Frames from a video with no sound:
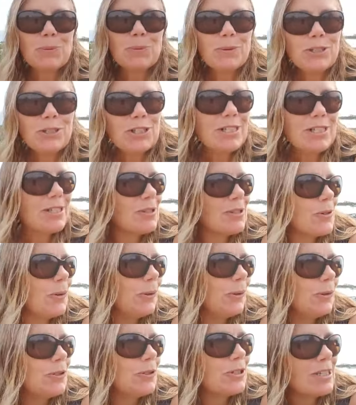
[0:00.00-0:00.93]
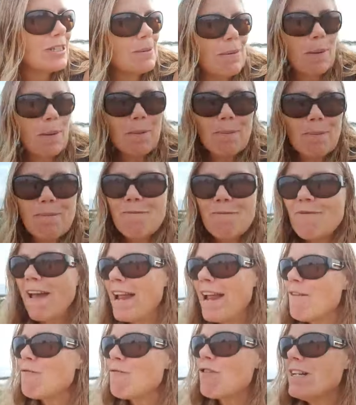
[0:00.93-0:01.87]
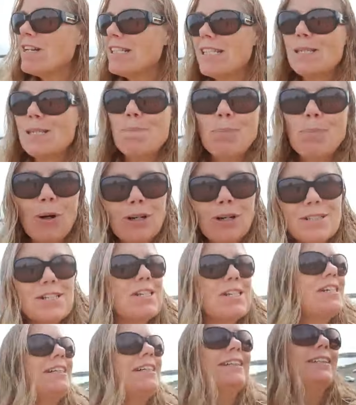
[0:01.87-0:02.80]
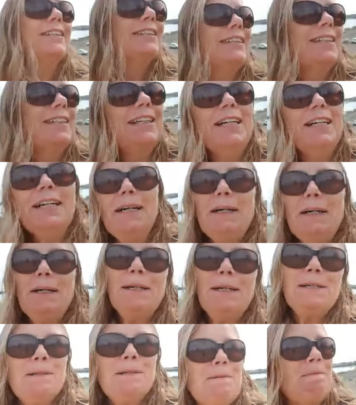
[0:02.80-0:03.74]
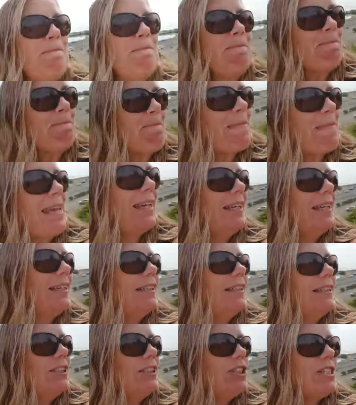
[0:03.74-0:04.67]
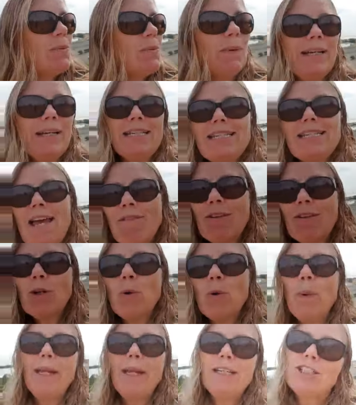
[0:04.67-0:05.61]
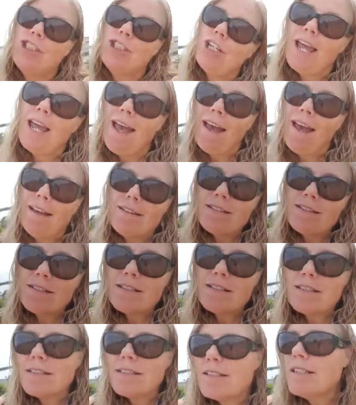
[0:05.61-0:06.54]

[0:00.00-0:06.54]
which is gorgeous, my favourite spot. Um, just wanting to have a quick chat